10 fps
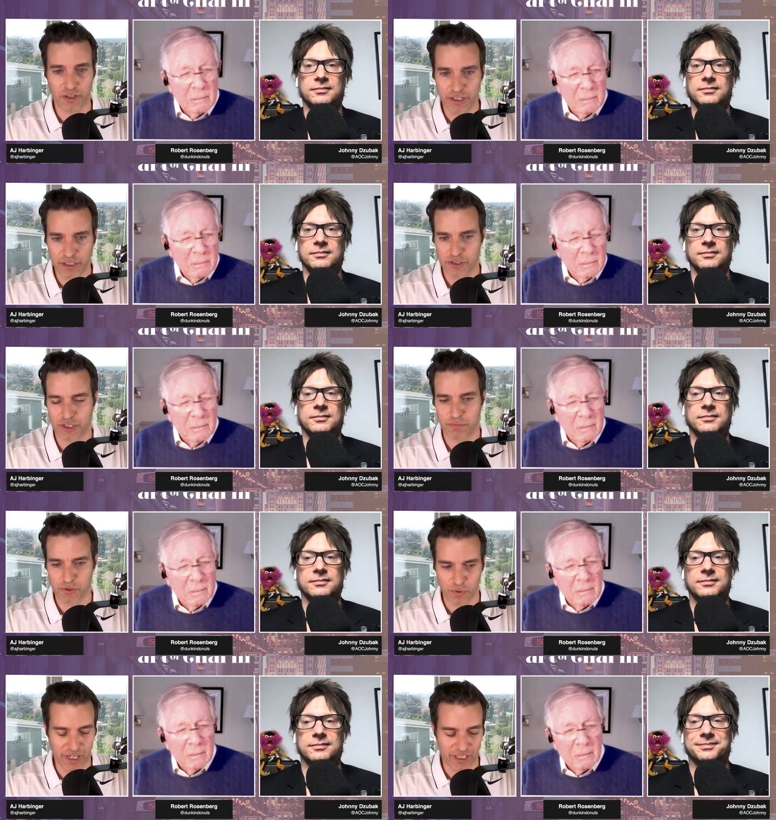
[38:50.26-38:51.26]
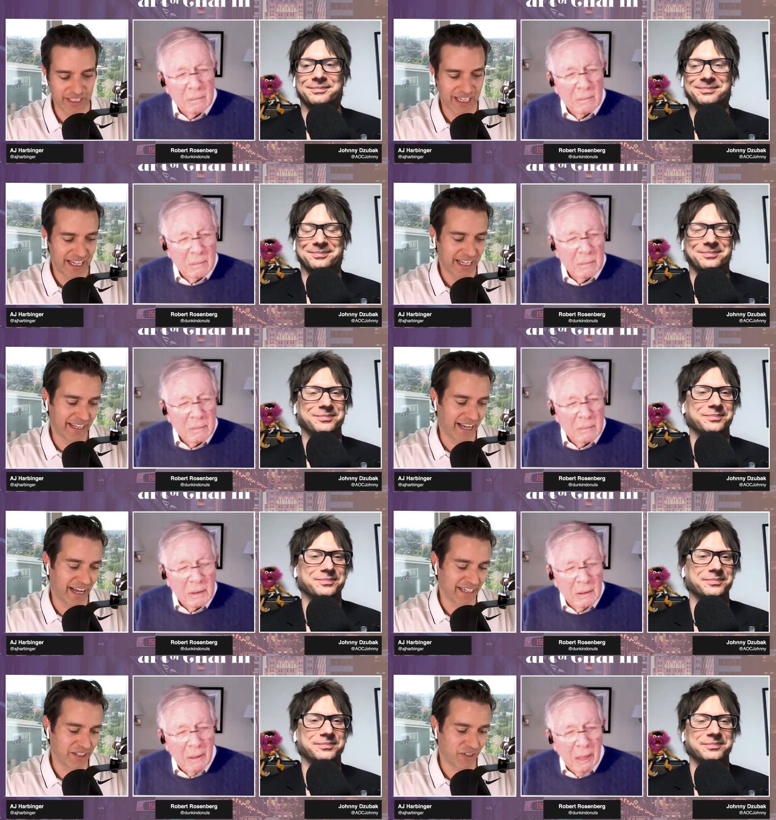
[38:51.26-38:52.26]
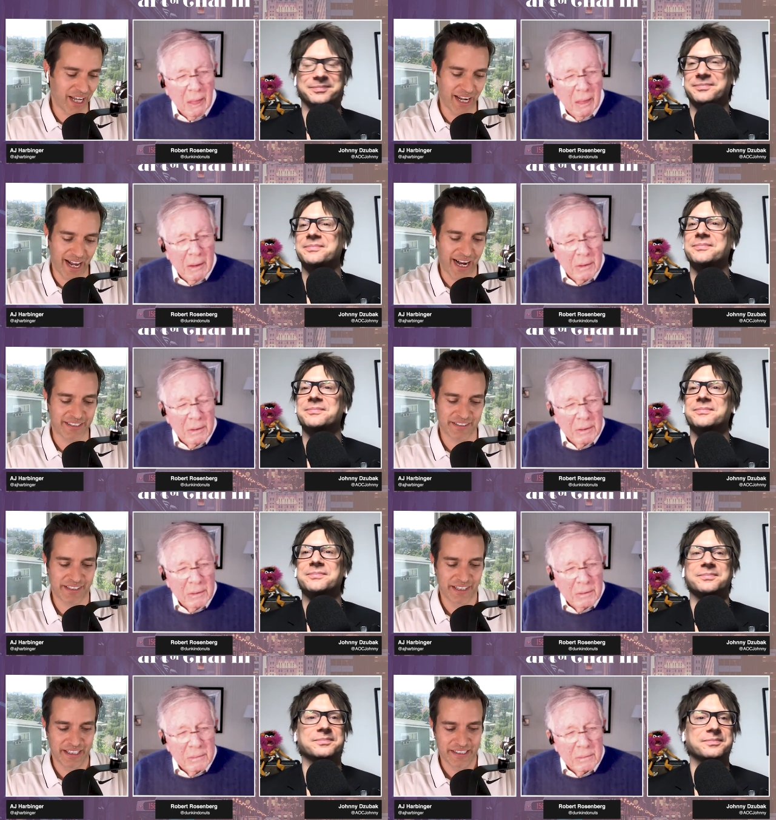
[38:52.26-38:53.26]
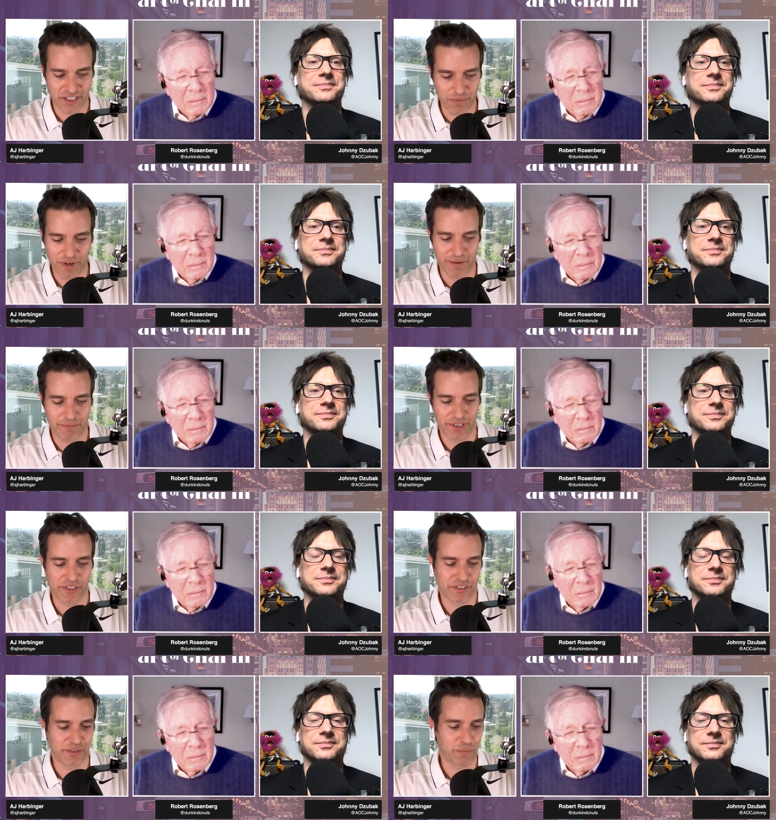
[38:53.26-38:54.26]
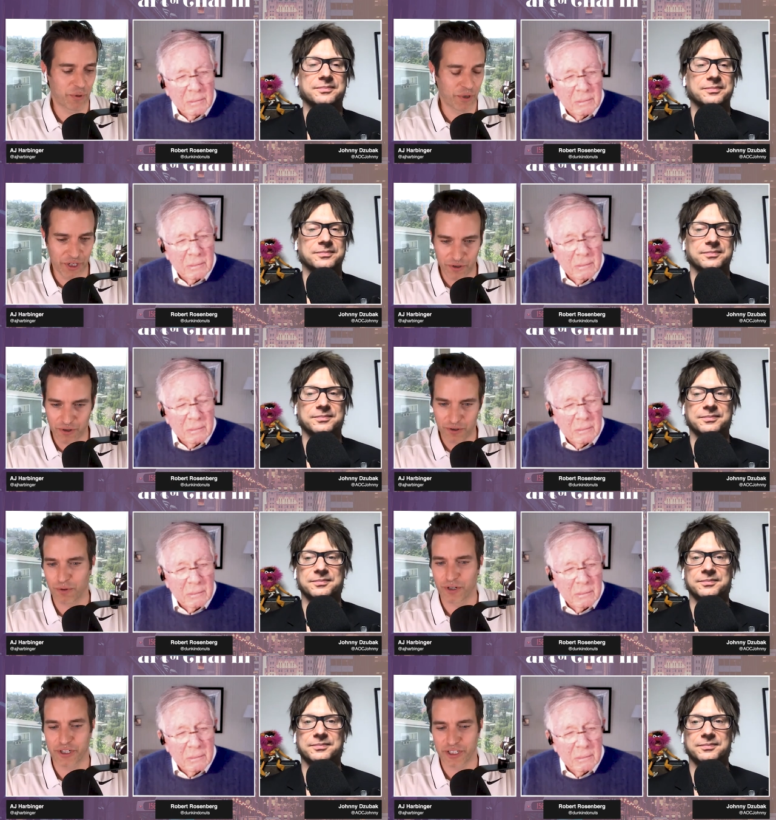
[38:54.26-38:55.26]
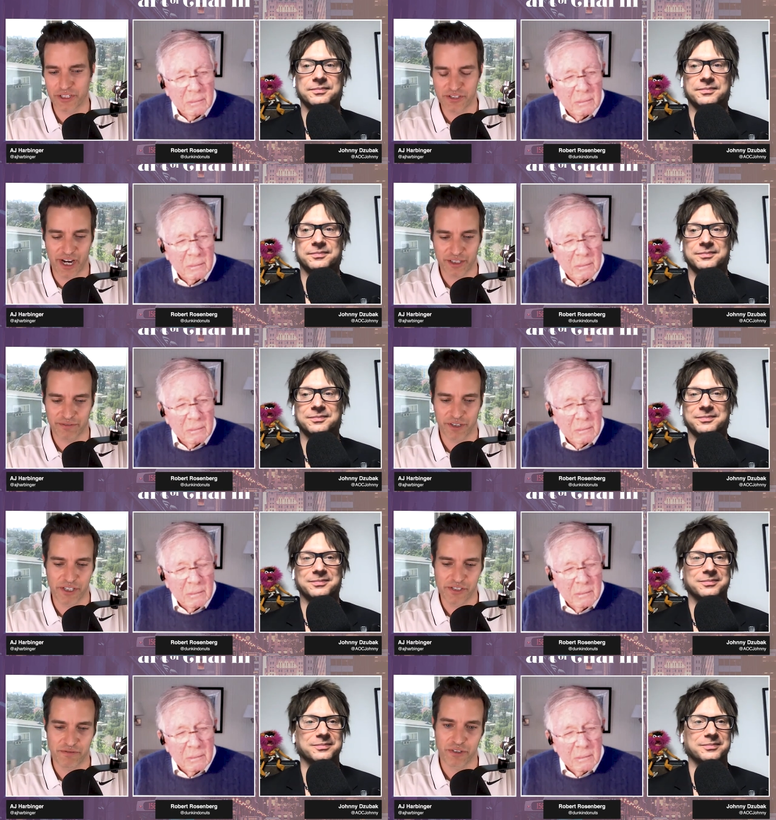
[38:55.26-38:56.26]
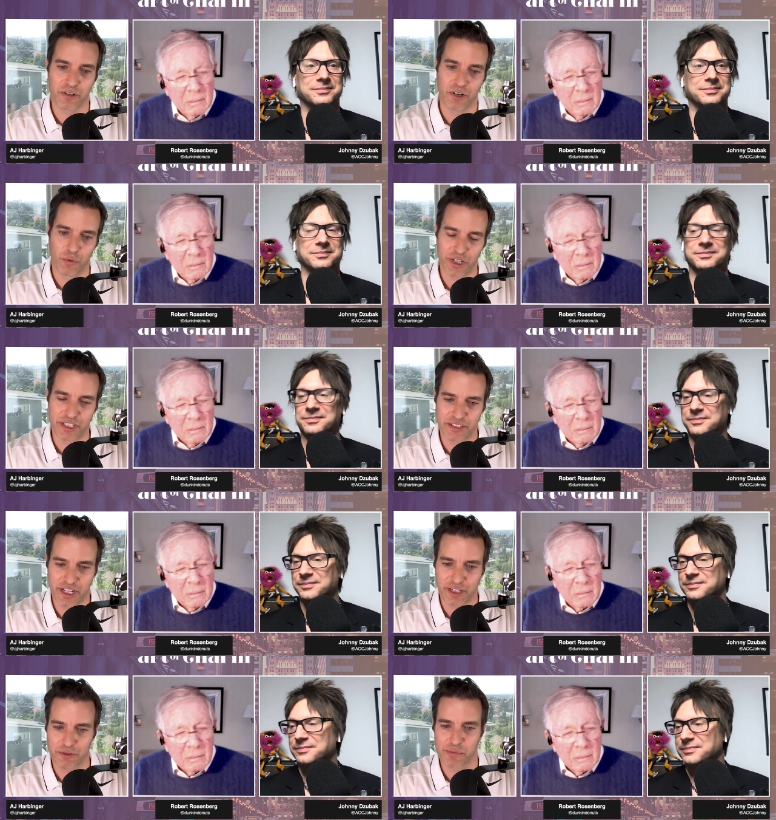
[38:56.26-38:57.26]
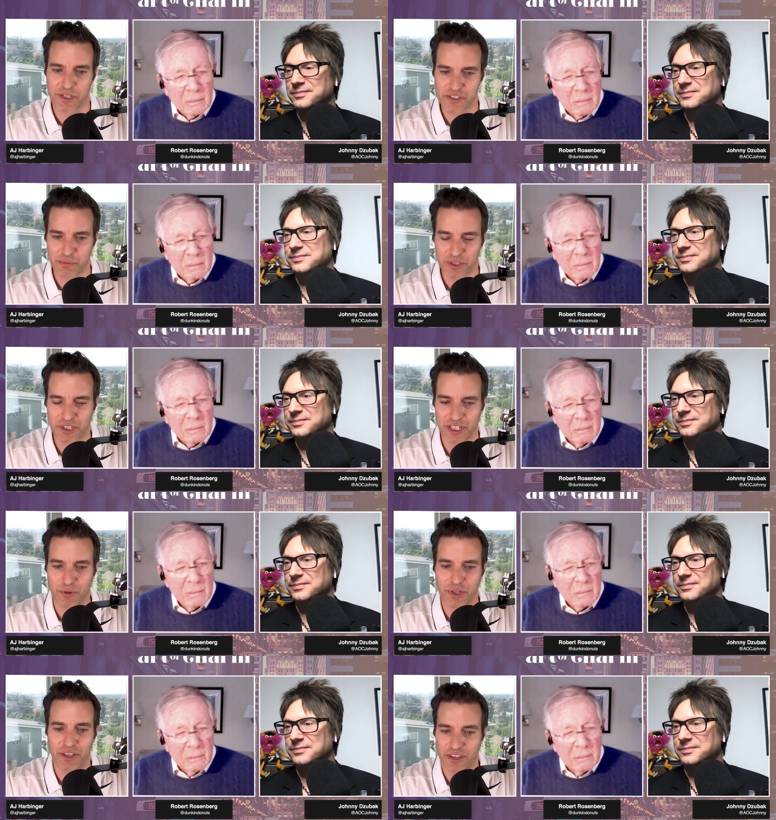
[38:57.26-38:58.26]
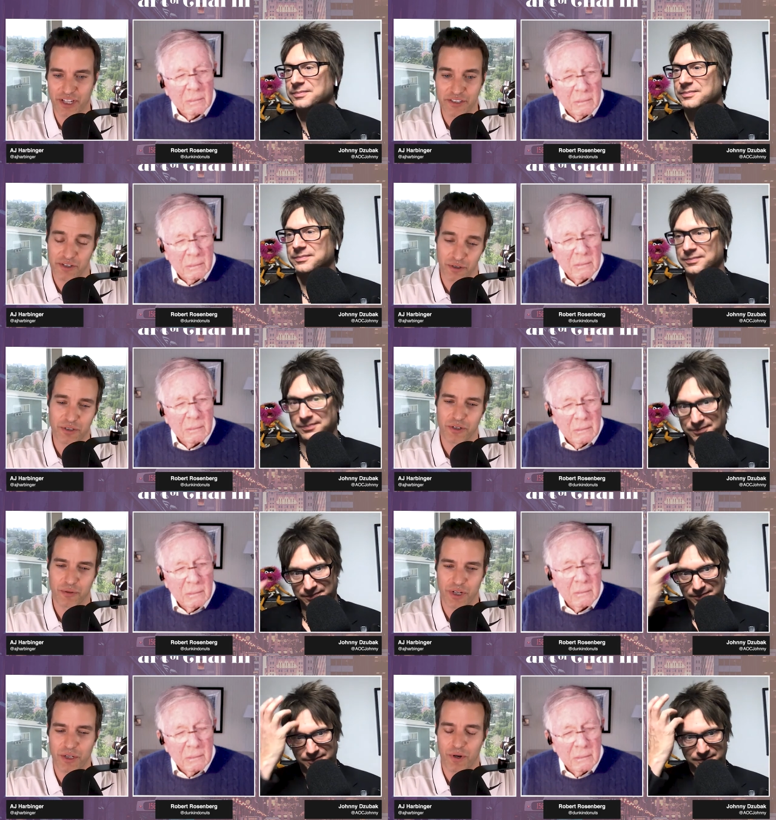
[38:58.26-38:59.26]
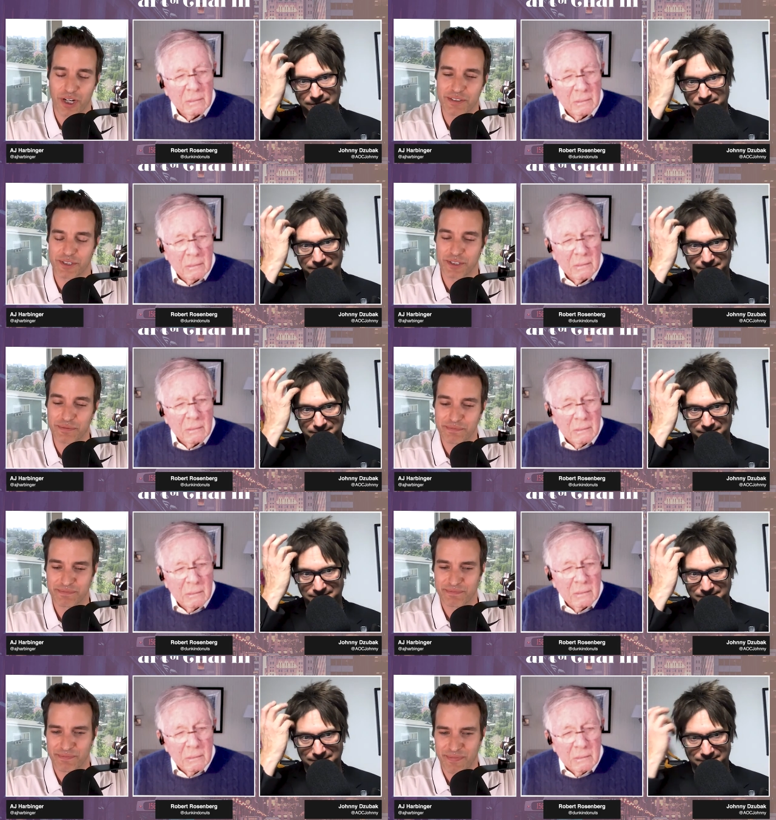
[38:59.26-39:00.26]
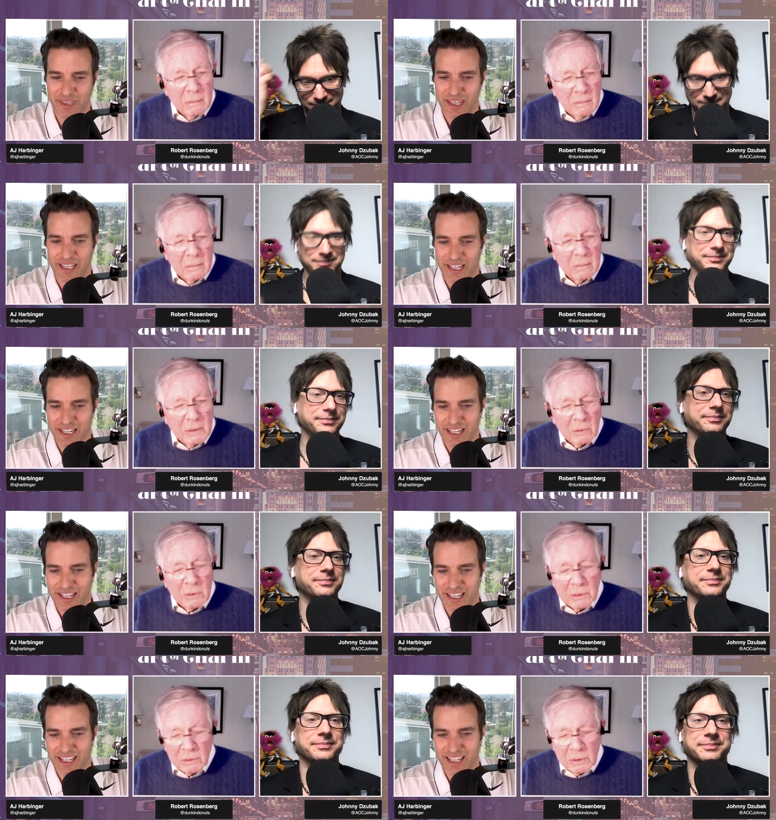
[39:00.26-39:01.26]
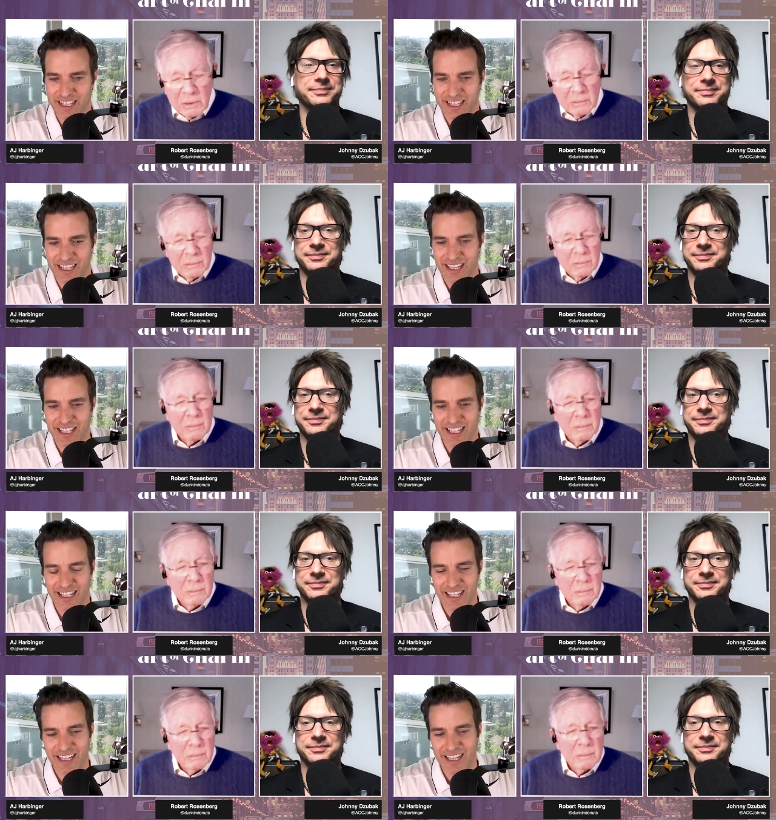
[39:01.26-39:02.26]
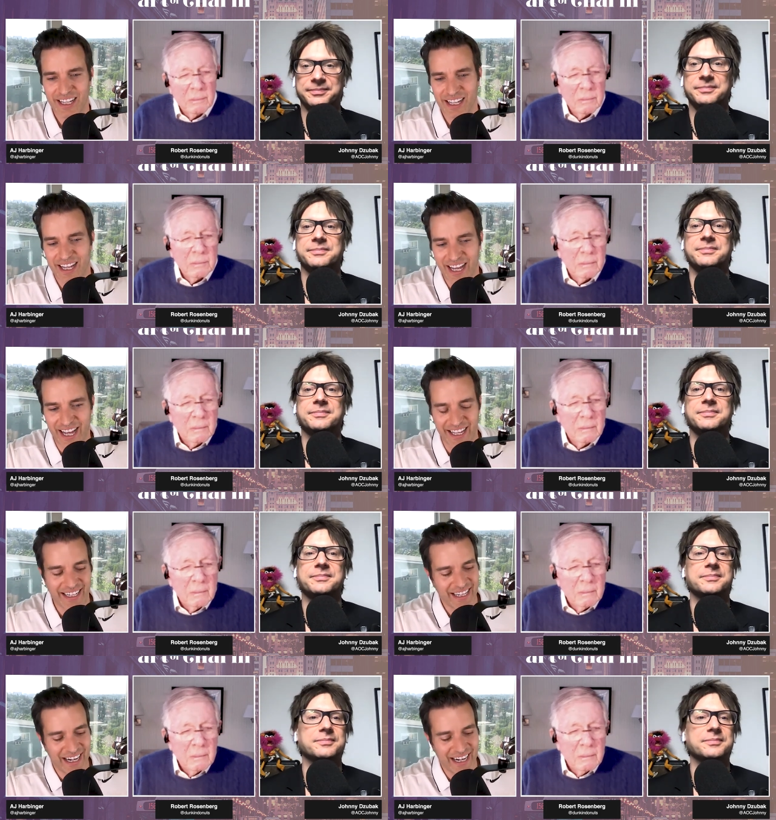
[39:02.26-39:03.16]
Speaker 1: leadership as well. That you can't ask team members to put in all the work and the sacrifice if you're unwilling to take responsibility when things don't go the way you want them to. Totally agree. And